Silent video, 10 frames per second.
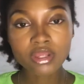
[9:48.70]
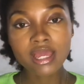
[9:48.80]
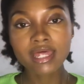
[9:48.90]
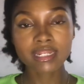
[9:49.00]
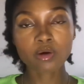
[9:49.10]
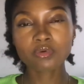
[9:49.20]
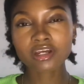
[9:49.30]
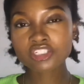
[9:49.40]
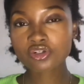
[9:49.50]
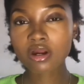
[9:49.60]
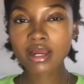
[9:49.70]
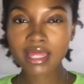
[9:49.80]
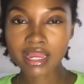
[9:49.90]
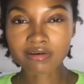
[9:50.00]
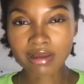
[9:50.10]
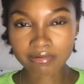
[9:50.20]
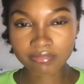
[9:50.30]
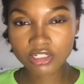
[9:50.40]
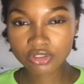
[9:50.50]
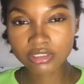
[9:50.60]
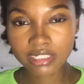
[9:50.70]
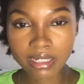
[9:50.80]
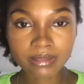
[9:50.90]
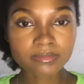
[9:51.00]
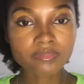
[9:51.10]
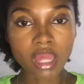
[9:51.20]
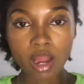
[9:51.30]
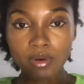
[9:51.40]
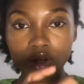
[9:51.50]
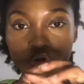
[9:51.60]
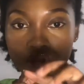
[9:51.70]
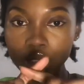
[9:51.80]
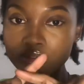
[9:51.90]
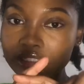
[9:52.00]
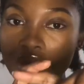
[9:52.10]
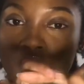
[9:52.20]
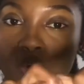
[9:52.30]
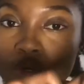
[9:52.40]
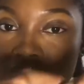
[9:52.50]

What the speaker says: Now, natural hair, I've mentioned that our coils are always